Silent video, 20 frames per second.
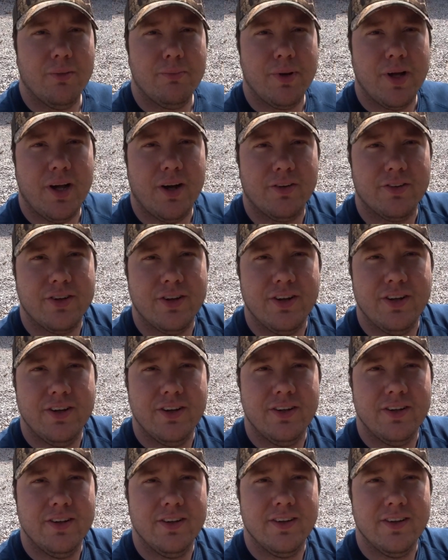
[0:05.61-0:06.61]
about
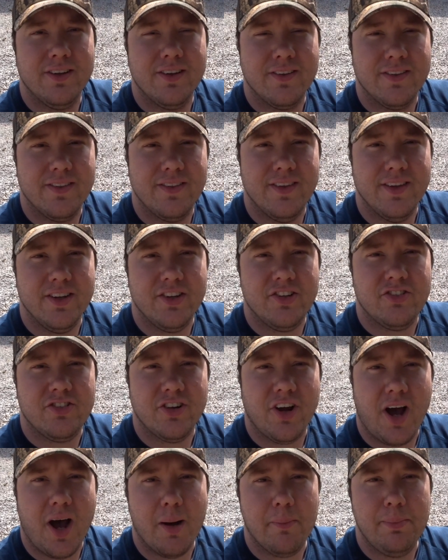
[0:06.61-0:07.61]
the
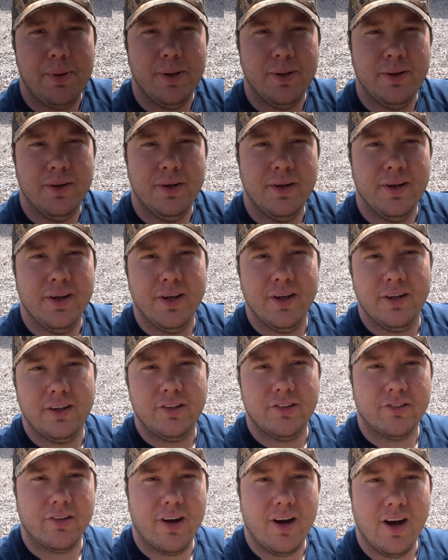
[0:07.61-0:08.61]
shop,
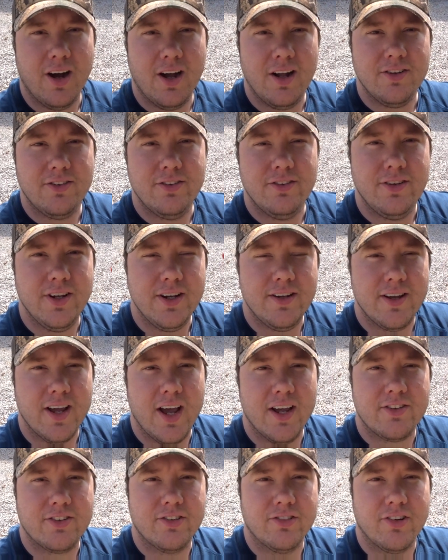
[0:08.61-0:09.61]
garage,
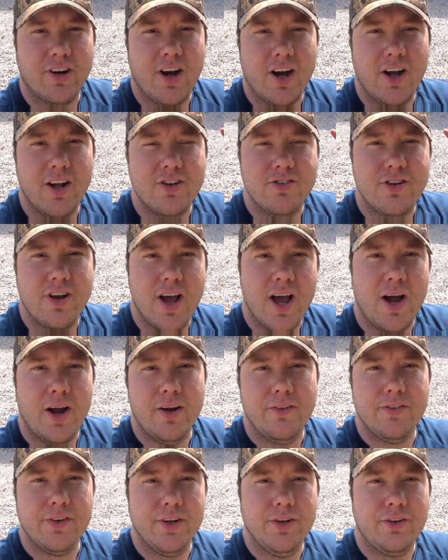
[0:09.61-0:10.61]
detached garage,
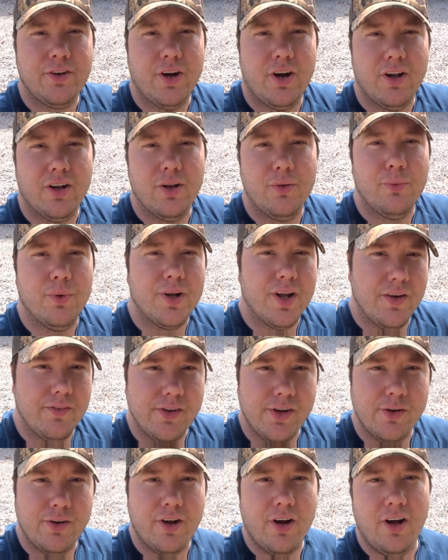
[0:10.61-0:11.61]
however you call it, whatever
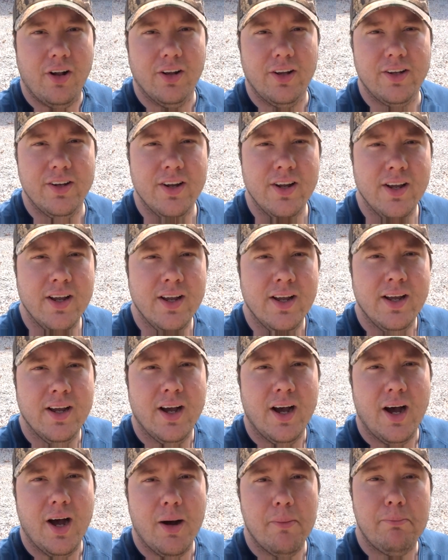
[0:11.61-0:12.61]
you call it,
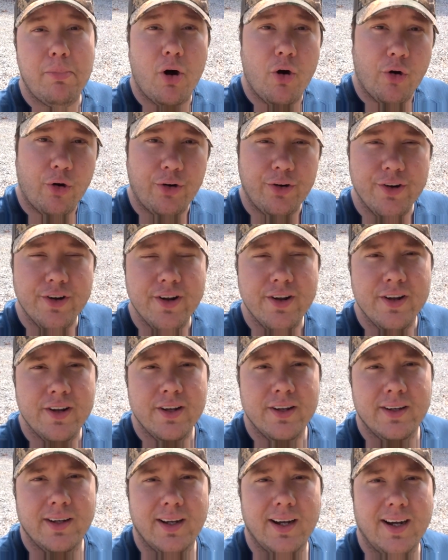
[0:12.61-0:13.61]
barn.
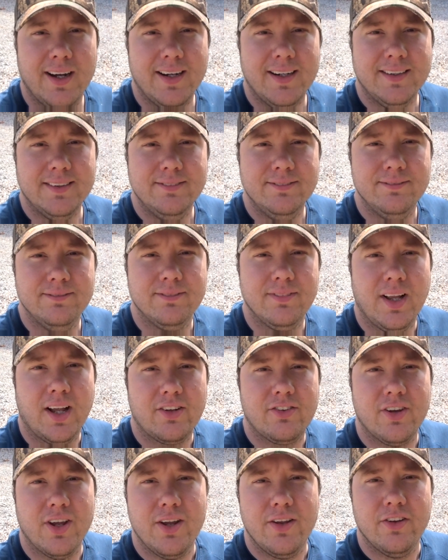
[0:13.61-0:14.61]
Like I
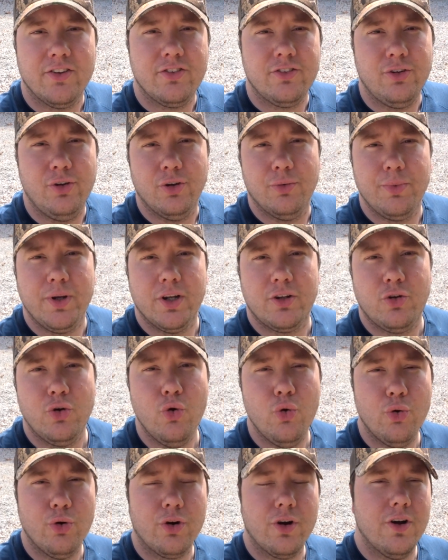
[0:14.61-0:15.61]
say, this is going to be a
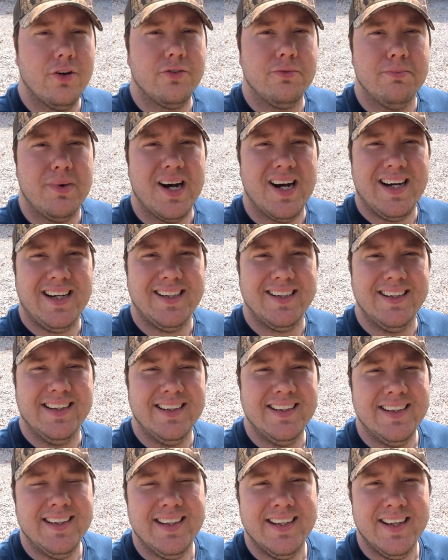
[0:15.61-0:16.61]
tour of mine
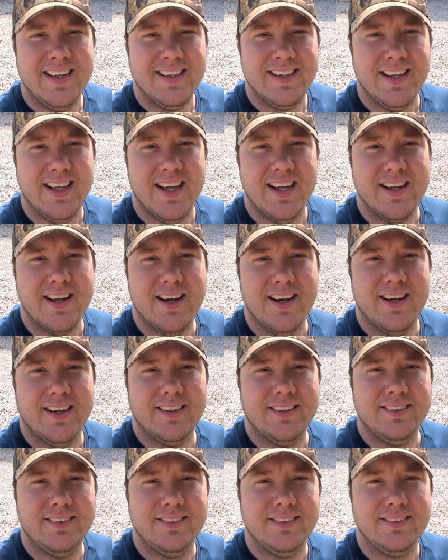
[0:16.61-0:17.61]

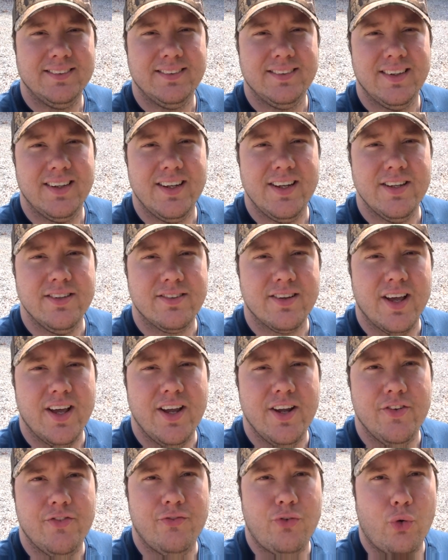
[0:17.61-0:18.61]
that is
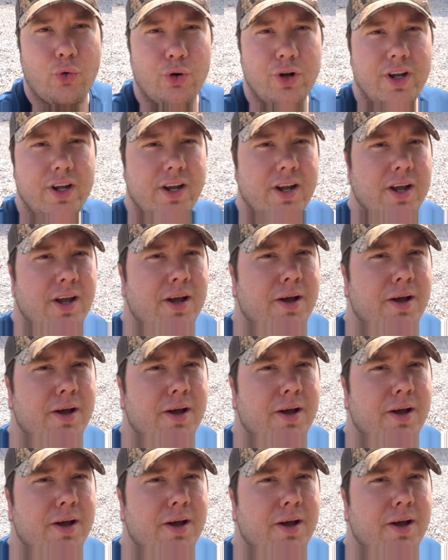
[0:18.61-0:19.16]
a 40